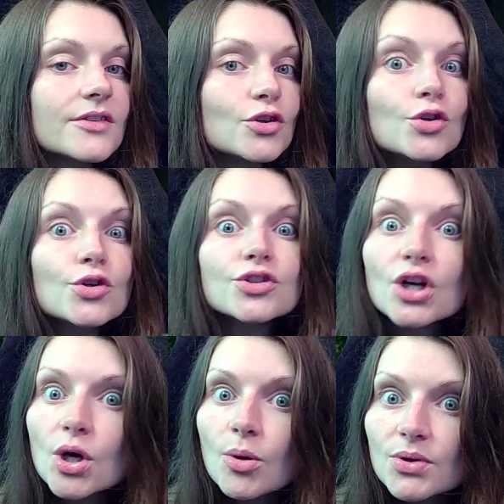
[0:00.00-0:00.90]
the good
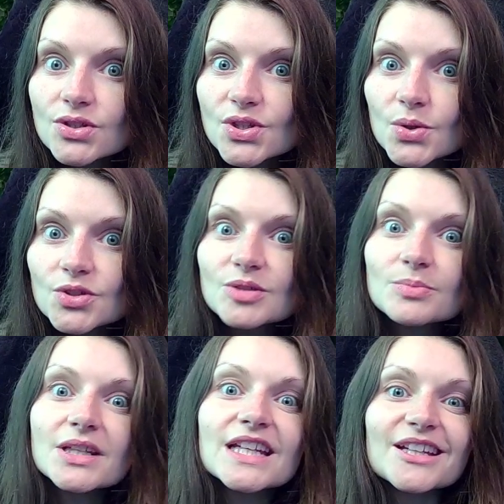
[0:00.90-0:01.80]
cup, so to
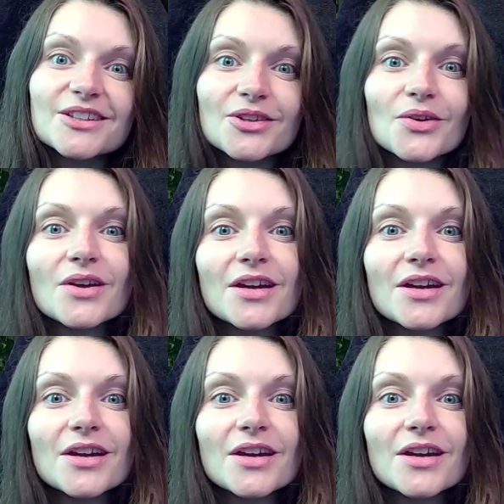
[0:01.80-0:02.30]
speak, and you